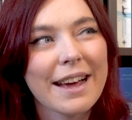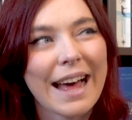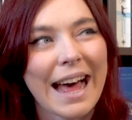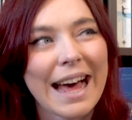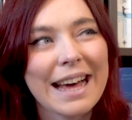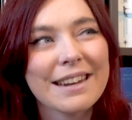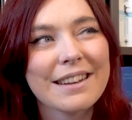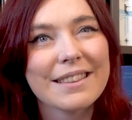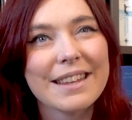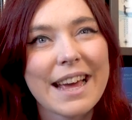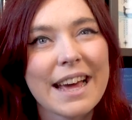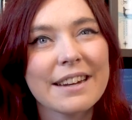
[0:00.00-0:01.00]
had
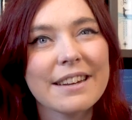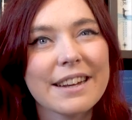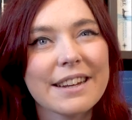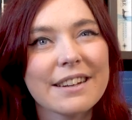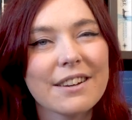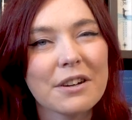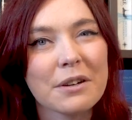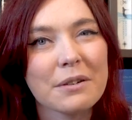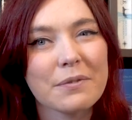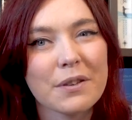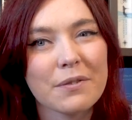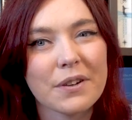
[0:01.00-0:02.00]
the ending
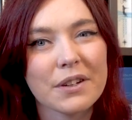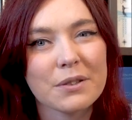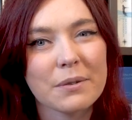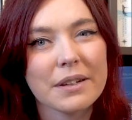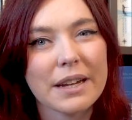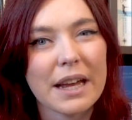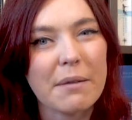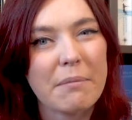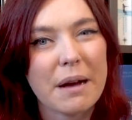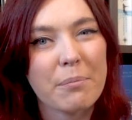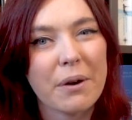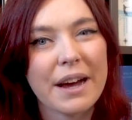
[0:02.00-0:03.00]
of the first one in
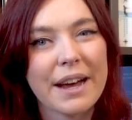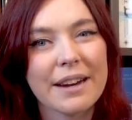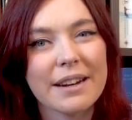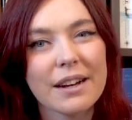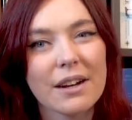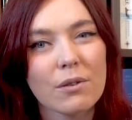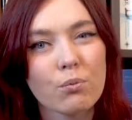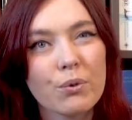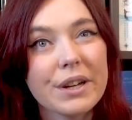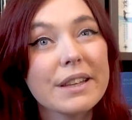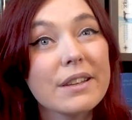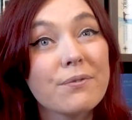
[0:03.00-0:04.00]
my brain
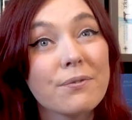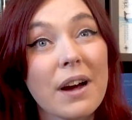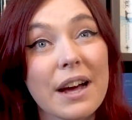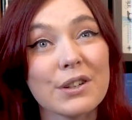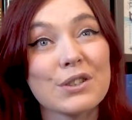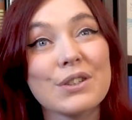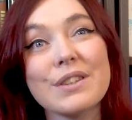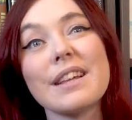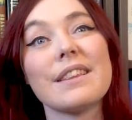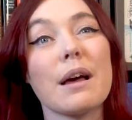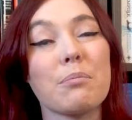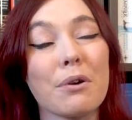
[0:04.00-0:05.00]
really fresh, then
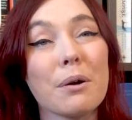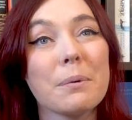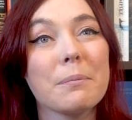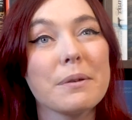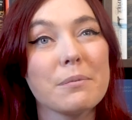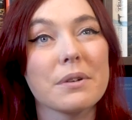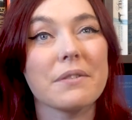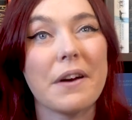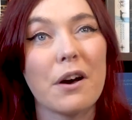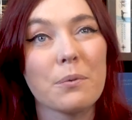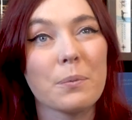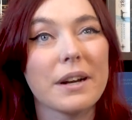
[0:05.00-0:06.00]
that probably would have
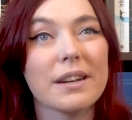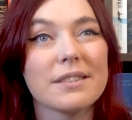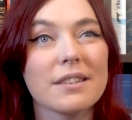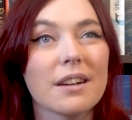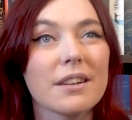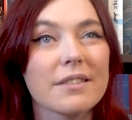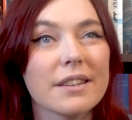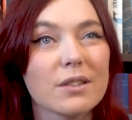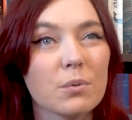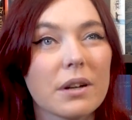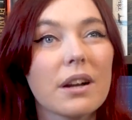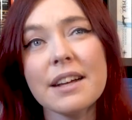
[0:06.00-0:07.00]
helped when I started this
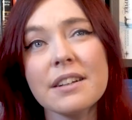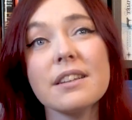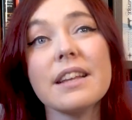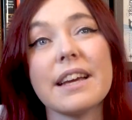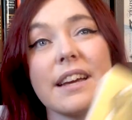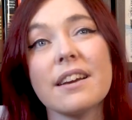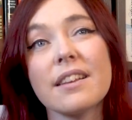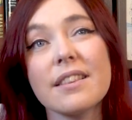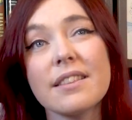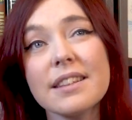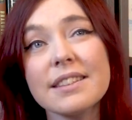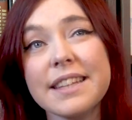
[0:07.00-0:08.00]
one. Luckily,
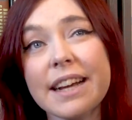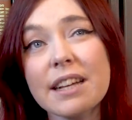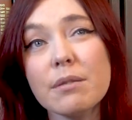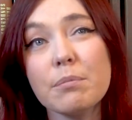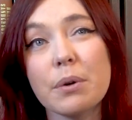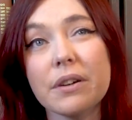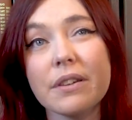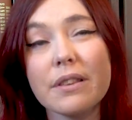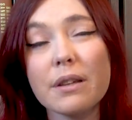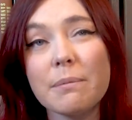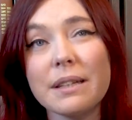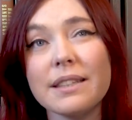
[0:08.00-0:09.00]
the second book,
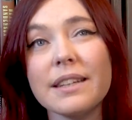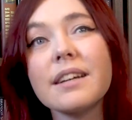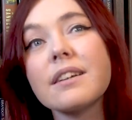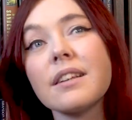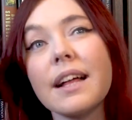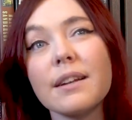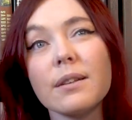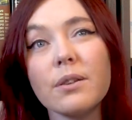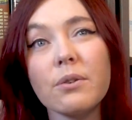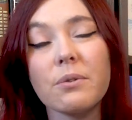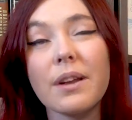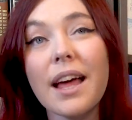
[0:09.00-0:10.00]
The Missing at
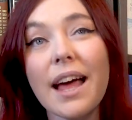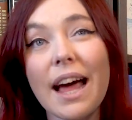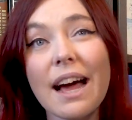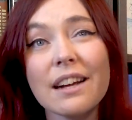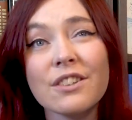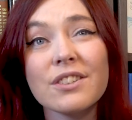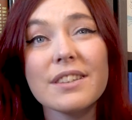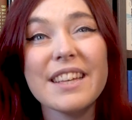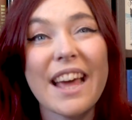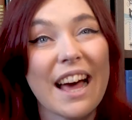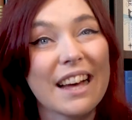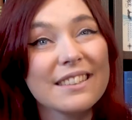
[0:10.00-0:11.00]
Clairedelune, actually
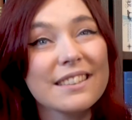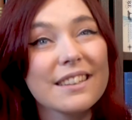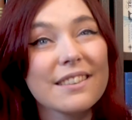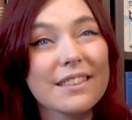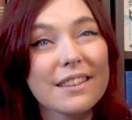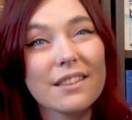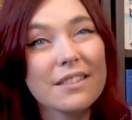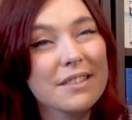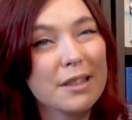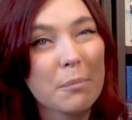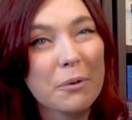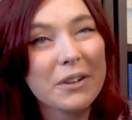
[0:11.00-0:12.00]
has a little
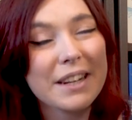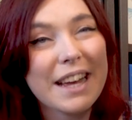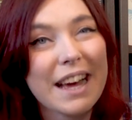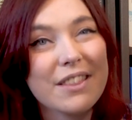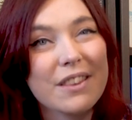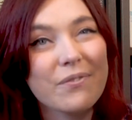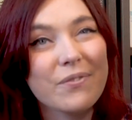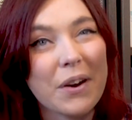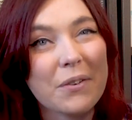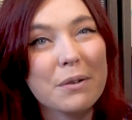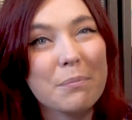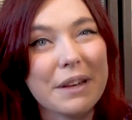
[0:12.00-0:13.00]
summary at the
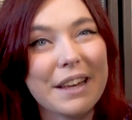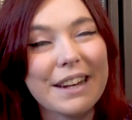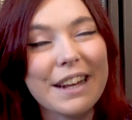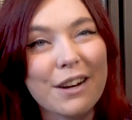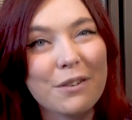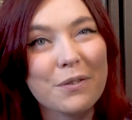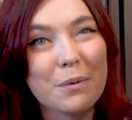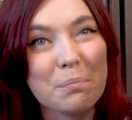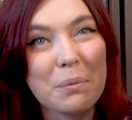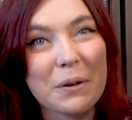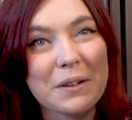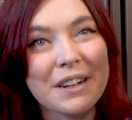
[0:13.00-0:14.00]
very beginning of the
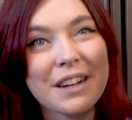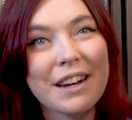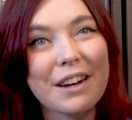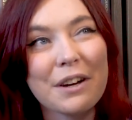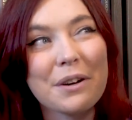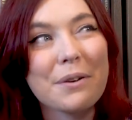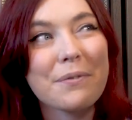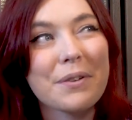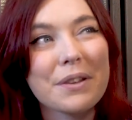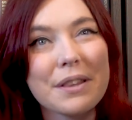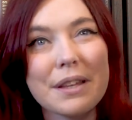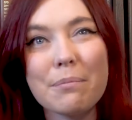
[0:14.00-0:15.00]
book of
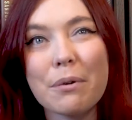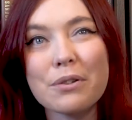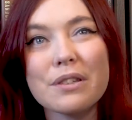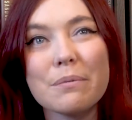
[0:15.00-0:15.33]
the most